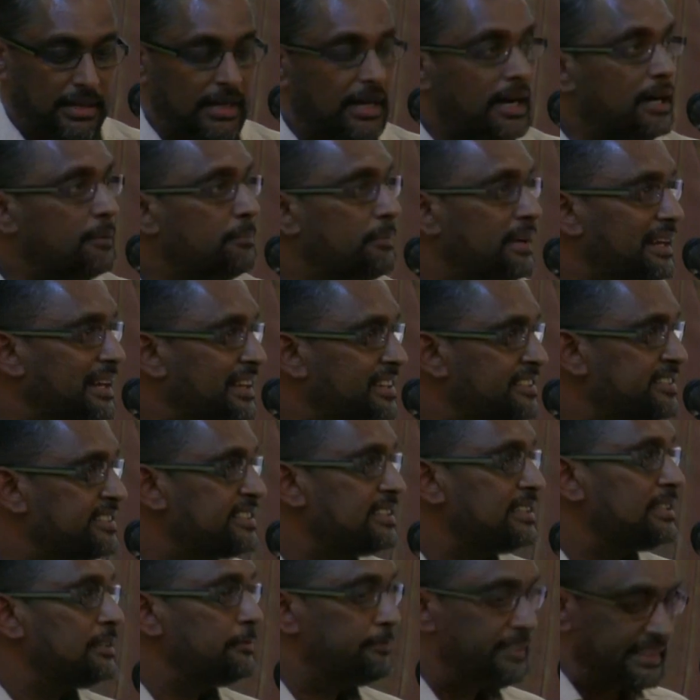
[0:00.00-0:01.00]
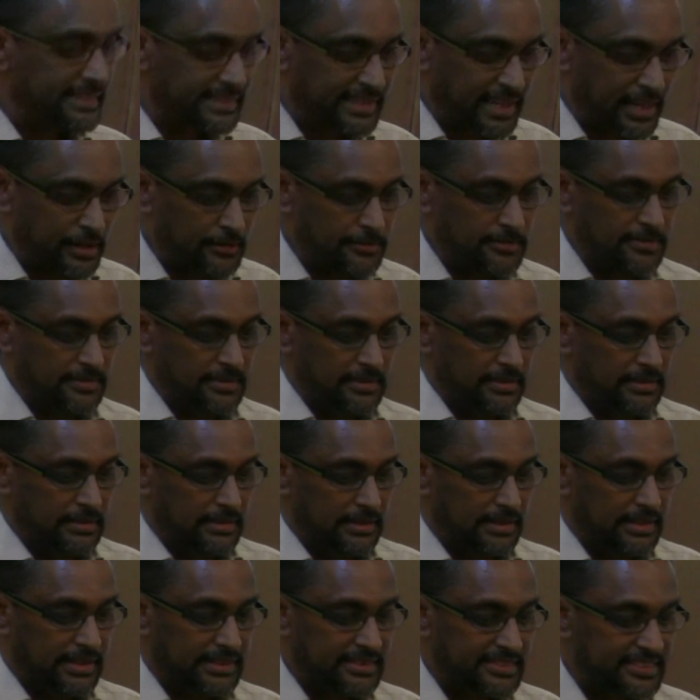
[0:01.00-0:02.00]
A Malaysia
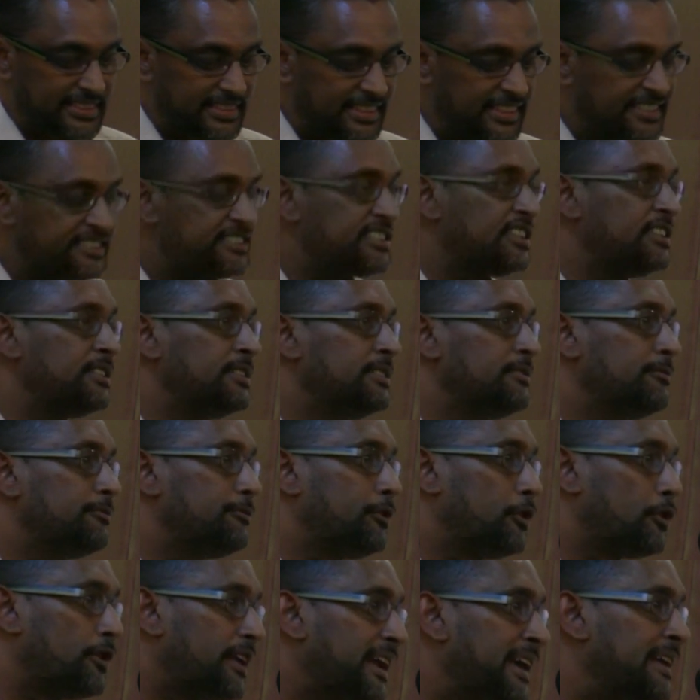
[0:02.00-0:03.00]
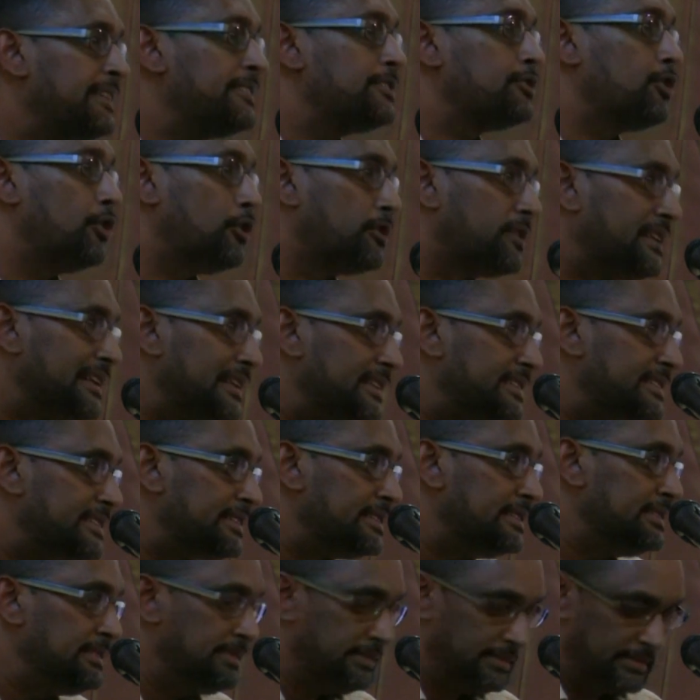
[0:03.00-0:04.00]
without consideration for race or
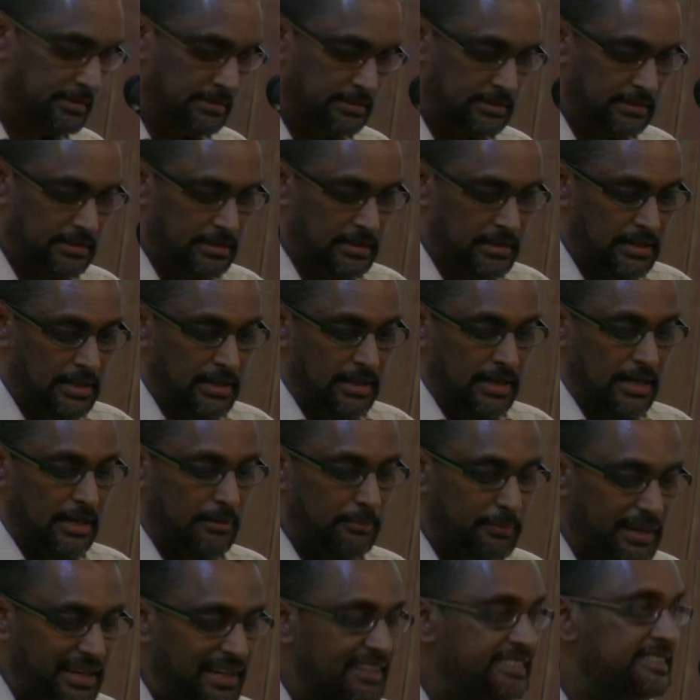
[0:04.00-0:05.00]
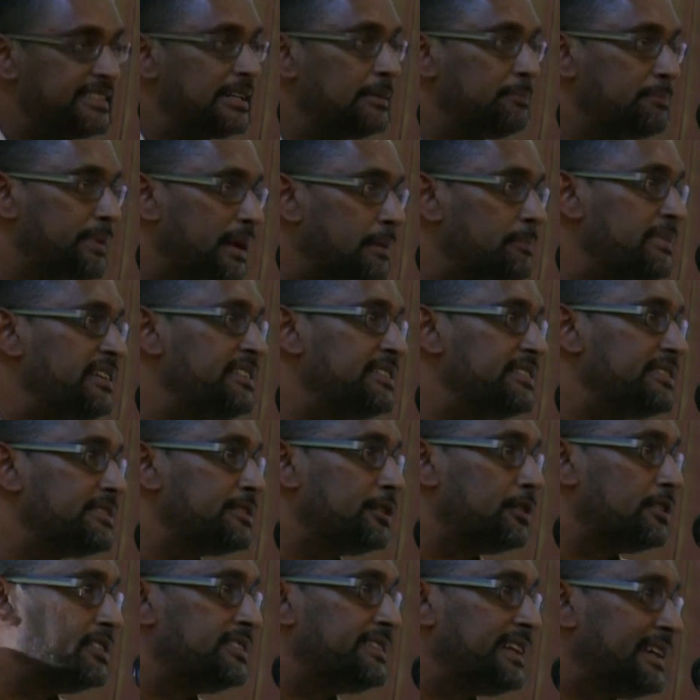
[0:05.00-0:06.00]
religion, a Malaysia premised
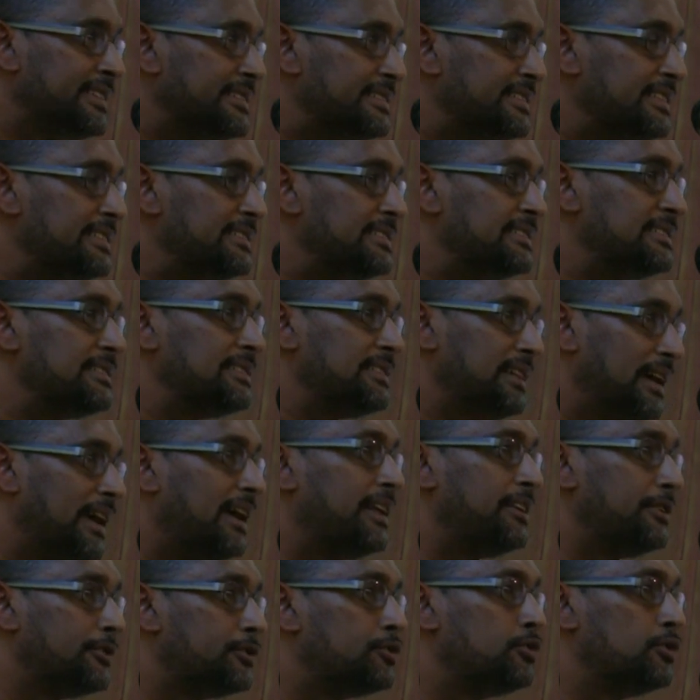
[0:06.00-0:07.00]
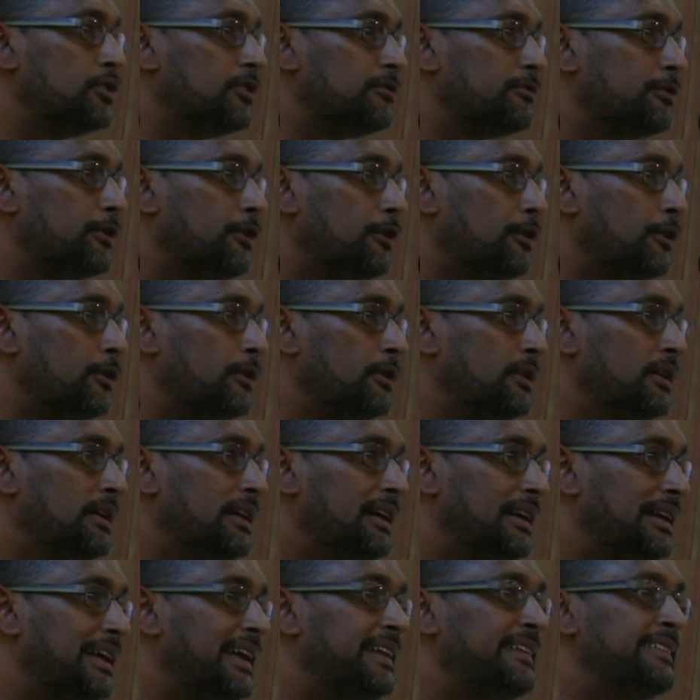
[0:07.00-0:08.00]
on justice and rule of law.
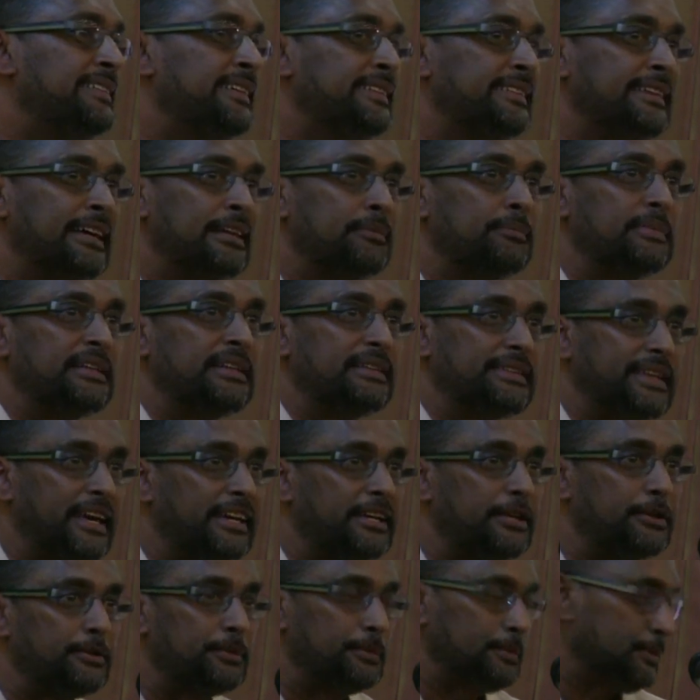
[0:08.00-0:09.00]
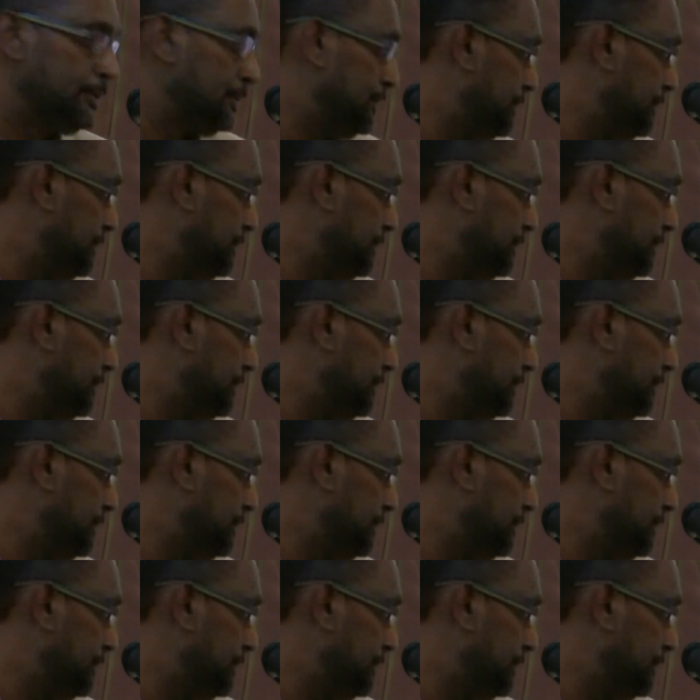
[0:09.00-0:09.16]
Ladies and gentlemen, thank you.